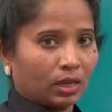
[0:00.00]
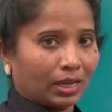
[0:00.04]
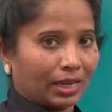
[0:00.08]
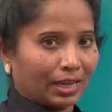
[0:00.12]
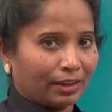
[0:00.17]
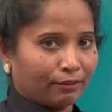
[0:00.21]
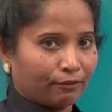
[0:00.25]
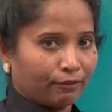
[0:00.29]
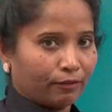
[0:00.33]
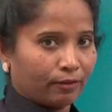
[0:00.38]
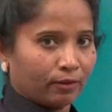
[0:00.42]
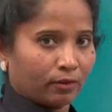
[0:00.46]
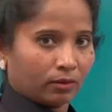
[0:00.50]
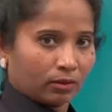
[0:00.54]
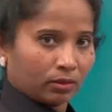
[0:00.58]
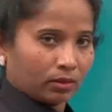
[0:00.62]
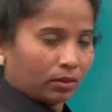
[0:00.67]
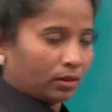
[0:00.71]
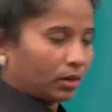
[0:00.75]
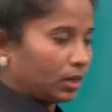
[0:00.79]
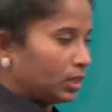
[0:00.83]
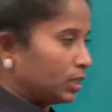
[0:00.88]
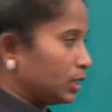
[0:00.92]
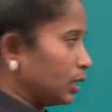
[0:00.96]
give
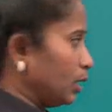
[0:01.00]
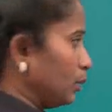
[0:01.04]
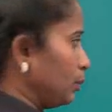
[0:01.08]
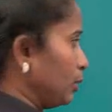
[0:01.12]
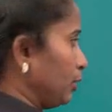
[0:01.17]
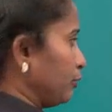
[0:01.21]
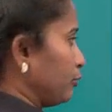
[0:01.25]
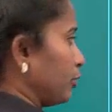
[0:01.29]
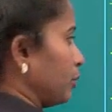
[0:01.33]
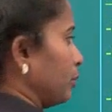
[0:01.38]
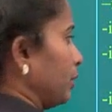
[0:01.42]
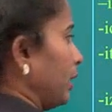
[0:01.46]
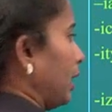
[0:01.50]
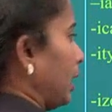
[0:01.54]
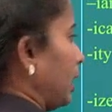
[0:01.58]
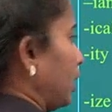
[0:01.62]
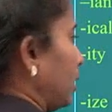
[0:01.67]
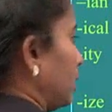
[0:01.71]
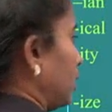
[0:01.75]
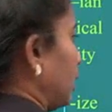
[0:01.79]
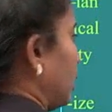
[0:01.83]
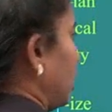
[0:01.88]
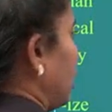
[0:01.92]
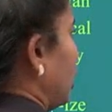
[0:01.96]
third syllable from the end?